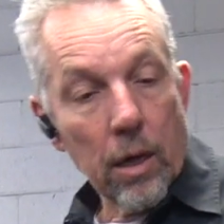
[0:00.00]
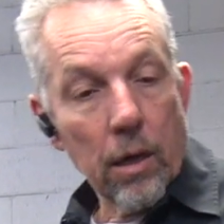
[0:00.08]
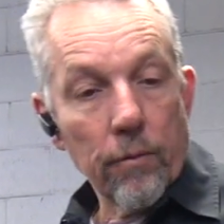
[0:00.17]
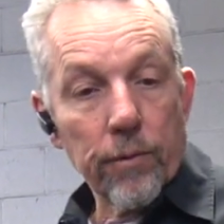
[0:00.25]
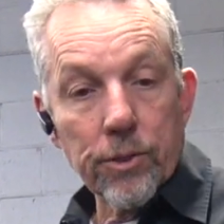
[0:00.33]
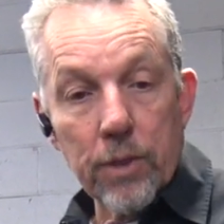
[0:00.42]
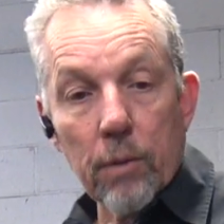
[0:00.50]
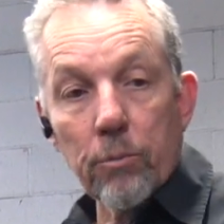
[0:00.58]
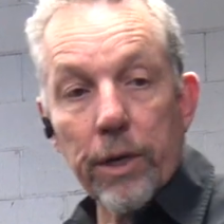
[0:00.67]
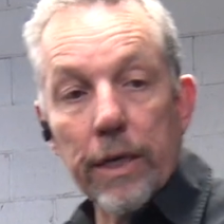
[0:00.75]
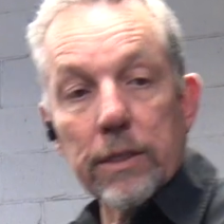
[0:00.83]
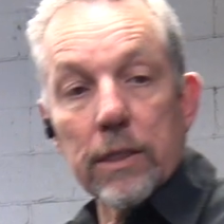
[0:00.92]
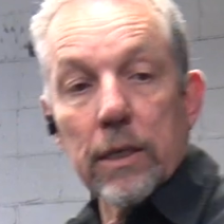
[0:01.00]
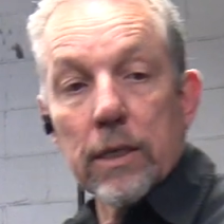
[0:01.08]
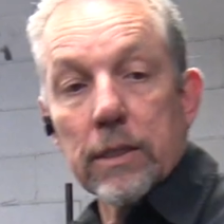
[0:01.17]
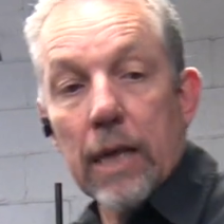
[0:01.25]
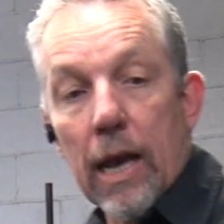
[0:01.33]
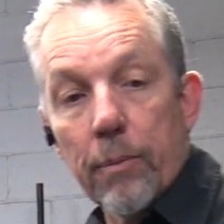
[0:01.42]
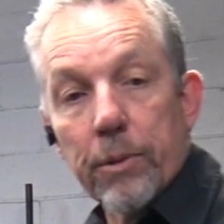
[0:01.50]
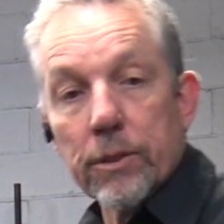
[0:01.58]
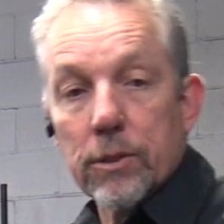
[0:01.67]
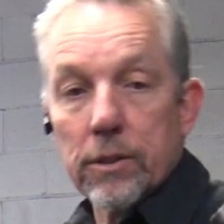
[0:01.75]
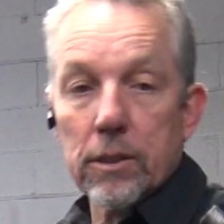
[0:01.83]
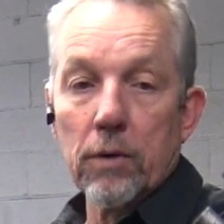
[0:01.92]
For some reason, this
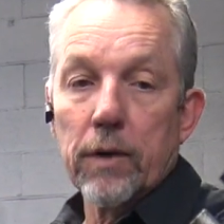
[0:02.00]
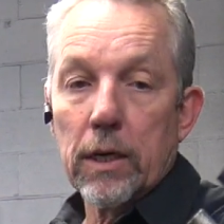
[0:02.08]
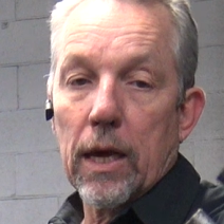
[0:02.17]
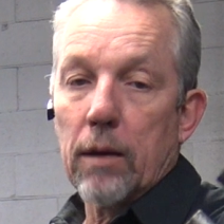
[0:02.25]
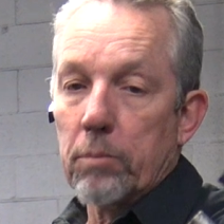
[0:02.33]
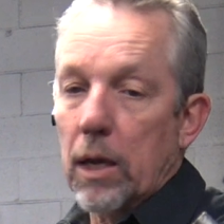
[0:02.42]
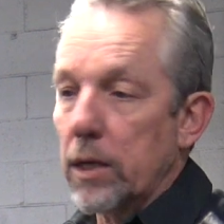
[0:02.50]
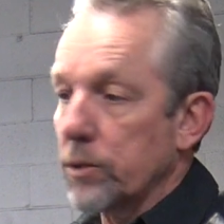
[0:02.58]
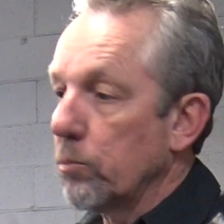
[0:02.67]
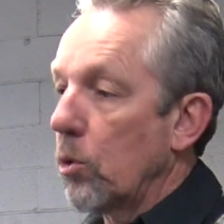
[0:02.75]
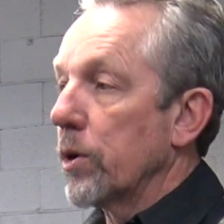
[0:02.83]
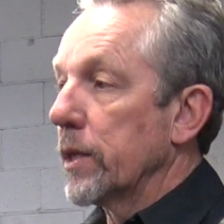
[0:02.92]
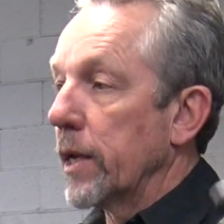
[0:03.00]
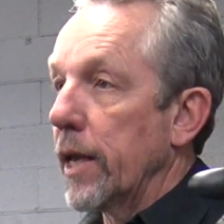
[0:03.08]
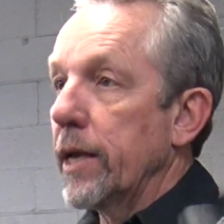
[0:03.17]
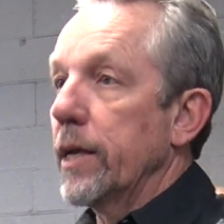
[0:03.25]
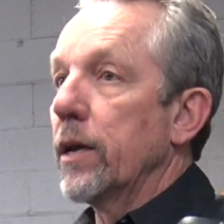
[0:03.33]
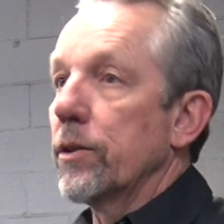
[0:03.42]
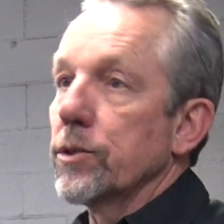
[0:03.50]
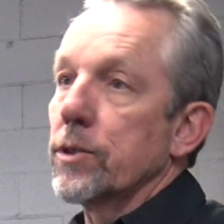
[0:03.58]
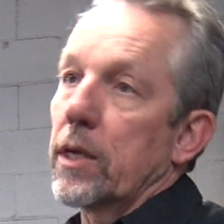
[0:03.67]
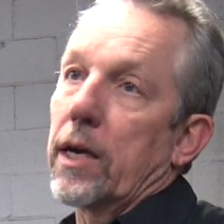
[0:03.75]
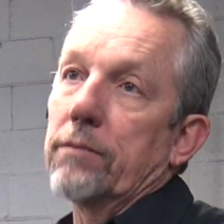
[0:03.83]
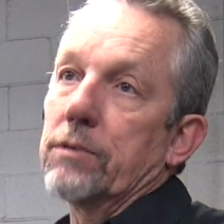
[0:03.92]
happens to Silver Cloud blocks more than any others
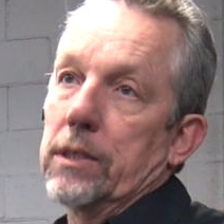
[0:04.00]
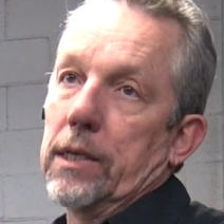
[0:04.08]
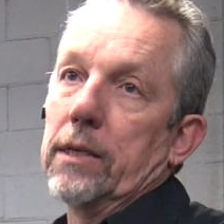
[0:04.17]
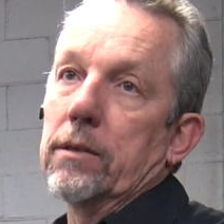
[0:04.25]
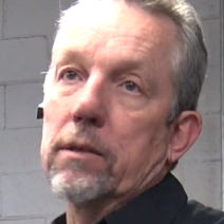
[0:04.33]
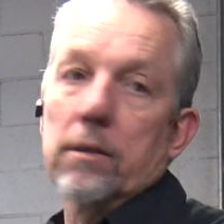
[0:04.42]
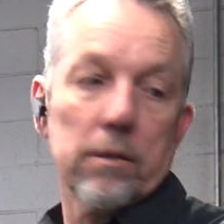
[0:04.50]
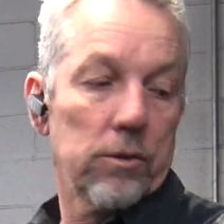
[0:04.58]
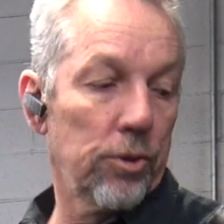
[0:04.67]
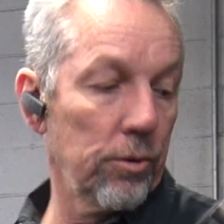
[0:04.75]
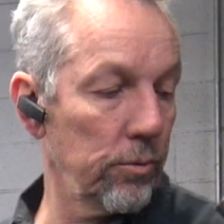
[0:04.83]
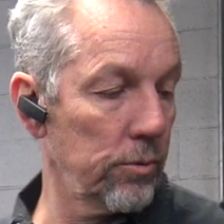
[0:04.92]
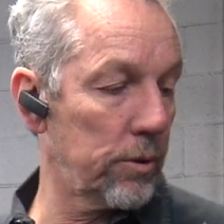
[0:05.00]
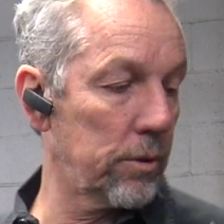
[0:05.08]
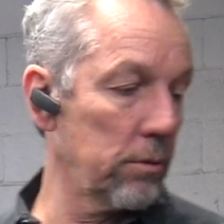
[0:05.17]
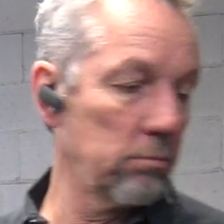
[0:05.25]
that I've seen. The twos,